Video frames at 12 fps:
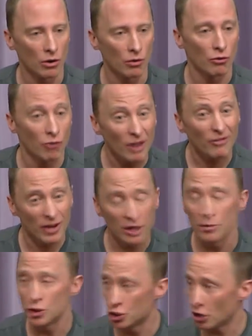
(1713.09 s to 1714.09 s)
roughly
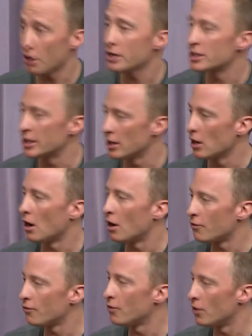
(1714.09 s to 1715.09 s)
the majority
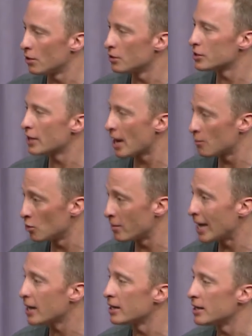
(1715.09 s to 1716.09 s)
of those
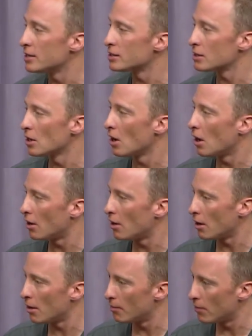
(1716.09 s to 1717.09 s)
abnormalities
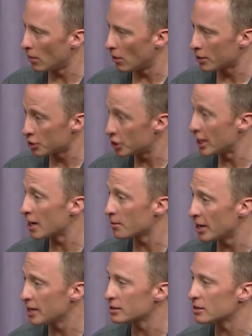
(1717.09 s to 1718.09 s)
on a
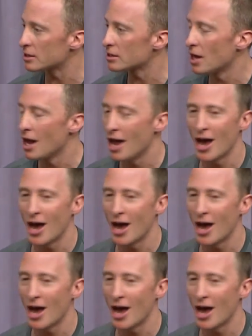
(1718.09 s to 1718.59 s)
genetic basis.